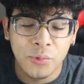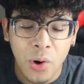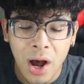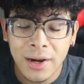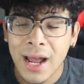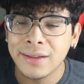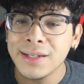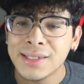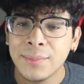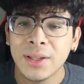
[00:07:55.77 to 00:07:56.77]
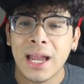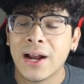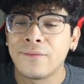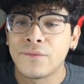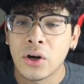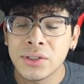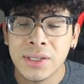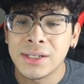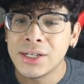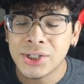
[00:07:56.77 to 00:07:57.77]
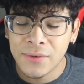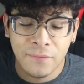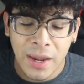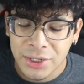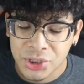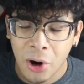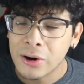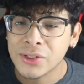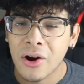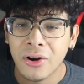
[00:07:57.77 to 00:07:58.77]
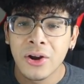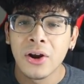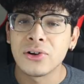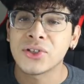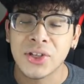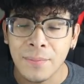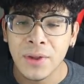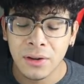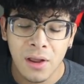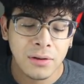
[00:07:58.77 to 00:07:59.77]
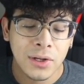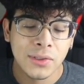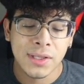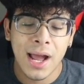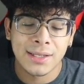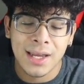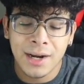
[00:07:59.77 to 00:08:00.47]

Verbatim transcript: you want. At least give me like a first edition fake Charizard or something along those lines.